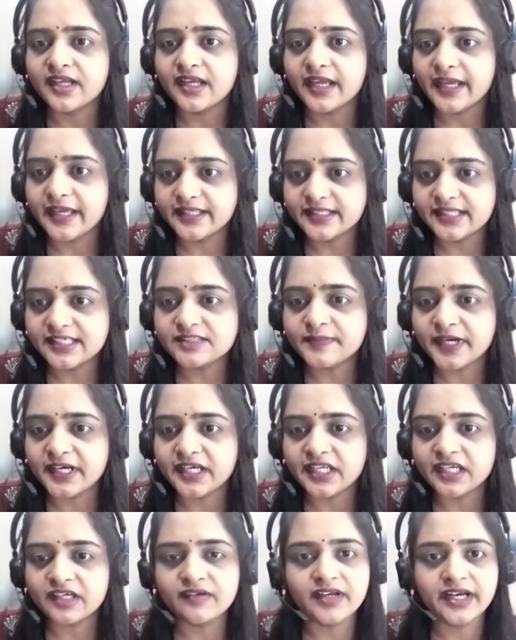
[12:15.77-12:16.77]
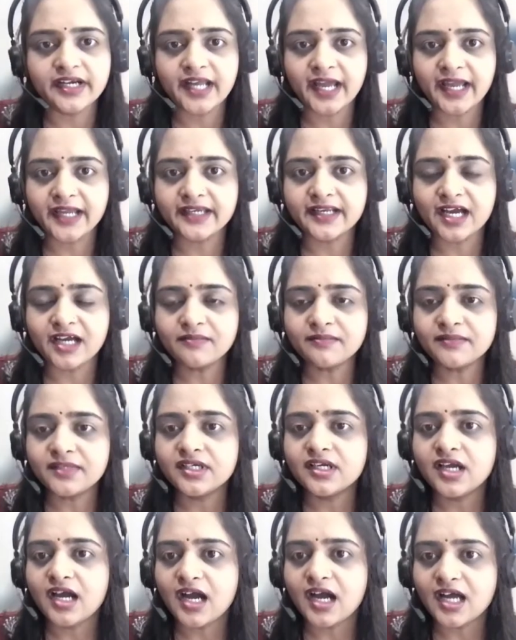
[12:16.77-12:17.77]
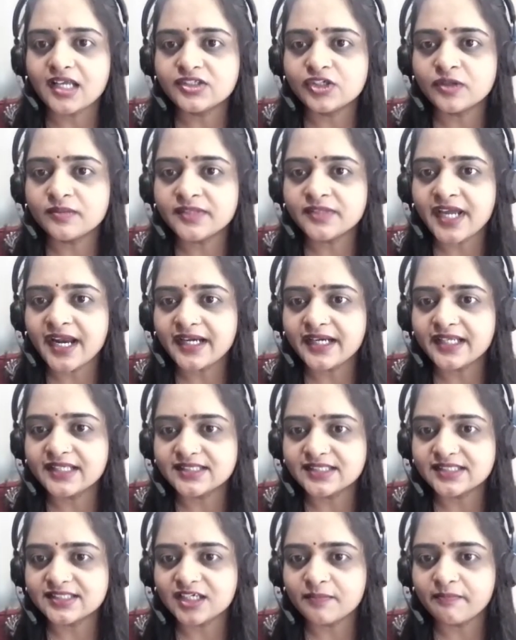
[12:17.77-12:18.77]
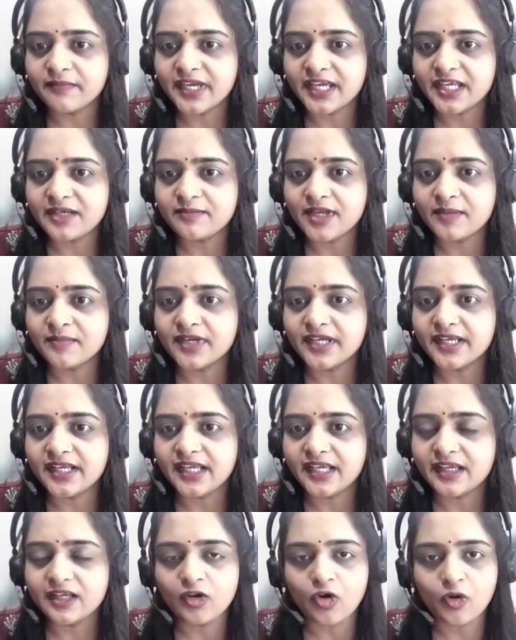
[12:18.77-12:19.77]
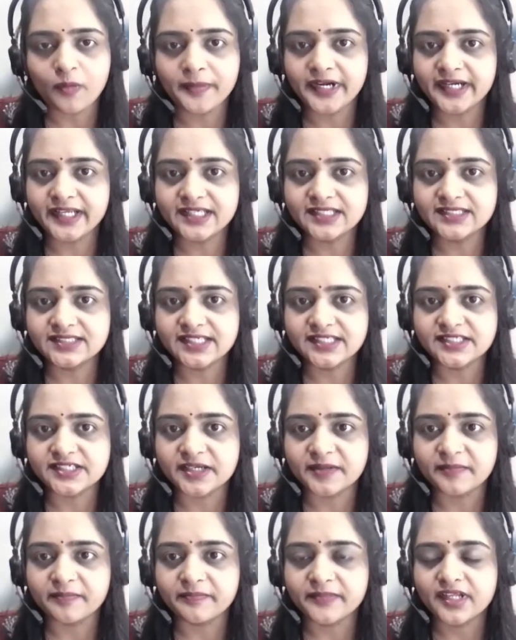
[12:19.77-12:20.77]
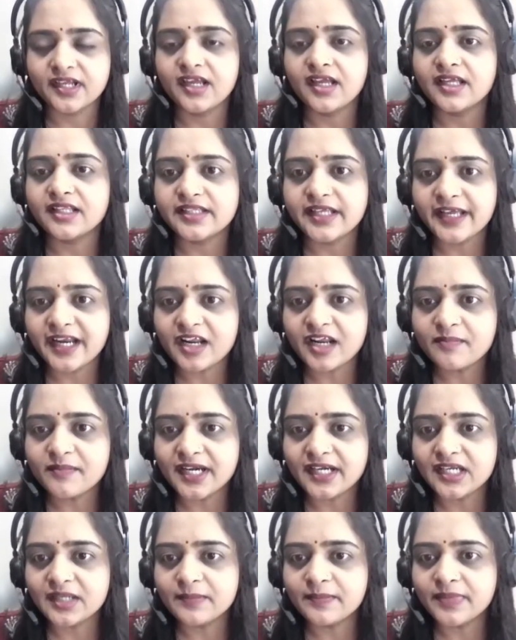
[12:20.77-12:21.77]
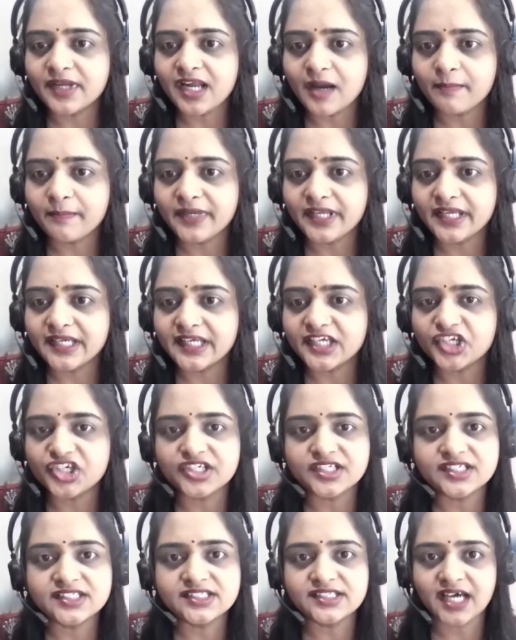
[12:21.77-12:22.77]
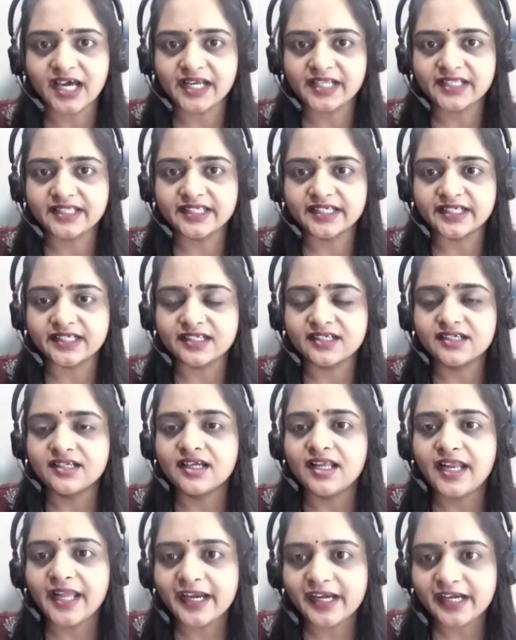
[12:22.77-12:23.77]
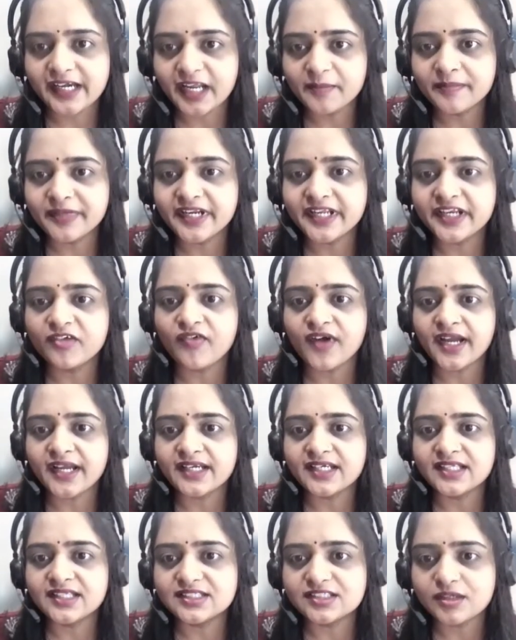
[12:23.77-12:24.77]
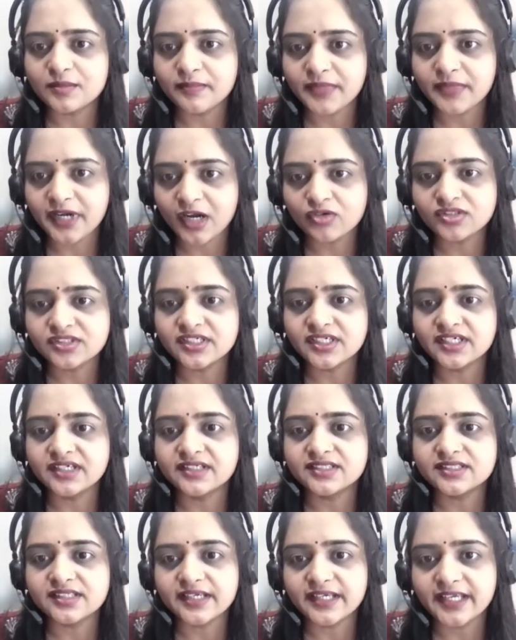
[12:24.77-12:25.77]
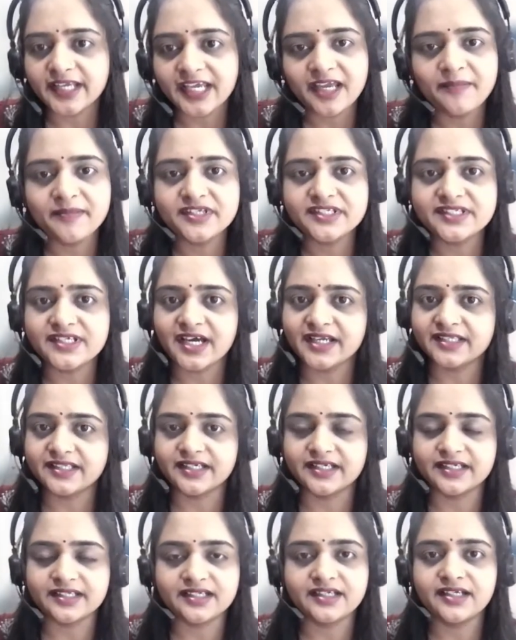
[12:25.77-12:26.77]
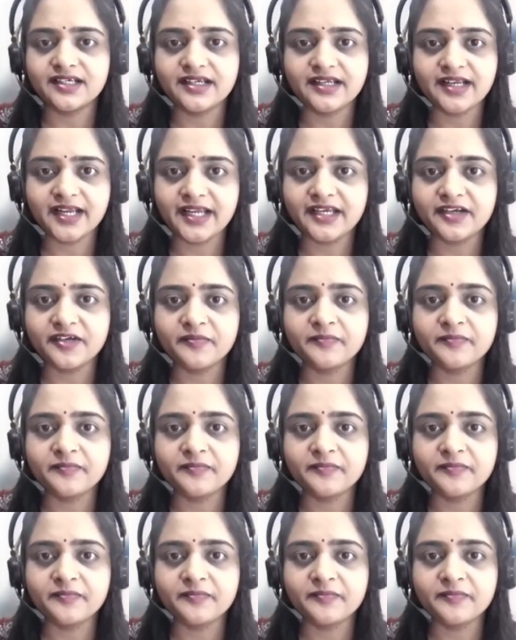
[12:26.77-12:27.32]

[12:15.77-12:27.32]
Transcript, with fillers: in this particular diagram, assume that this is a main memory in operating system. There are multiple applications are there like temporary files, browsers, games are there, right?